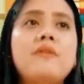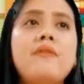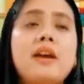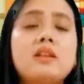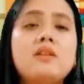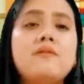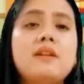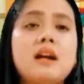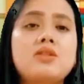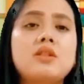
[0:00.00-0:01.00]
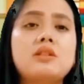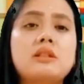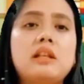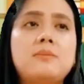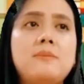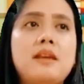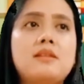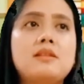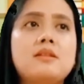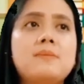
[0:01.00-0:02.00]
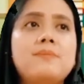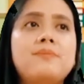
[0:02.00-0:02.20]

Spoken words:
effective cancer treatments,